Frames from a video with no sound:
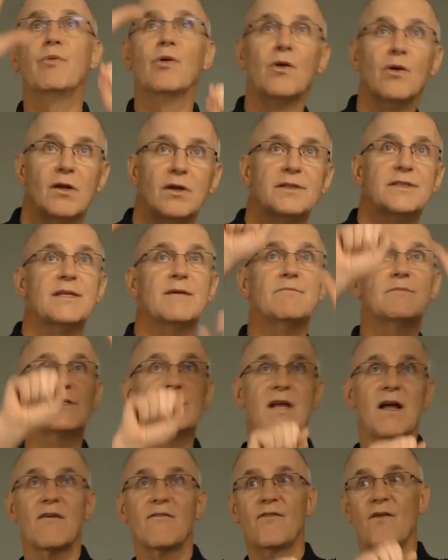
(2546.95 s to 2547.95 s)
pulls
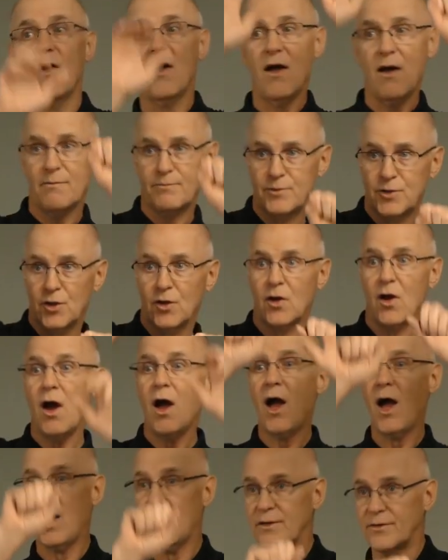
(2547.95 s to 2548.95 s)
himself up to
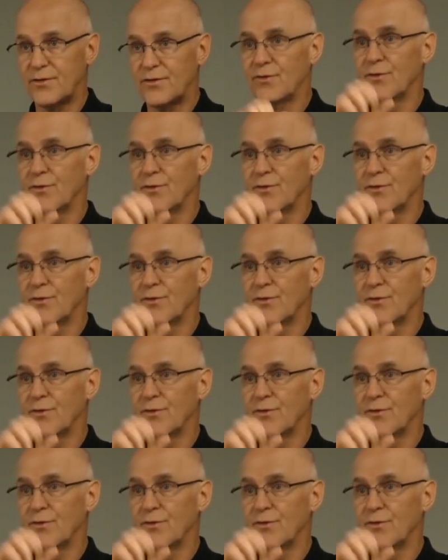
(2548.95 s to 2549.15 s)
God